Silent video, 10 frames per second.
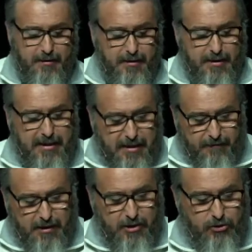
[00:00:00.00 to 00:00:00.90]
God,
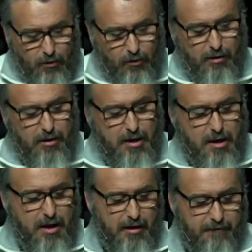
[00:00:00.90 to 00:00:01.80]
even in
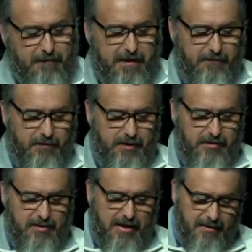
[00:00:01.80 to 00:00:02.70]
your
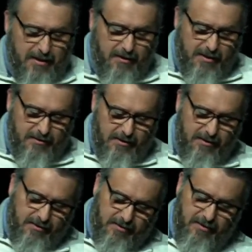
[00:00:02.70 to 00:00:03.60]
unfaithfulness. And
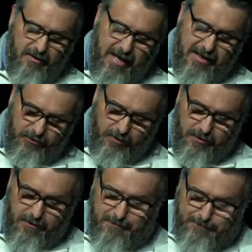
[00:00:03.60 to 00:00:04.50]
then this, this is the
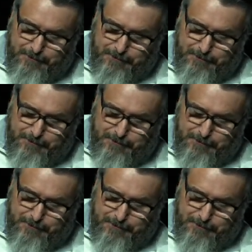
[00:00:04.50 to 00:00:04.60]
last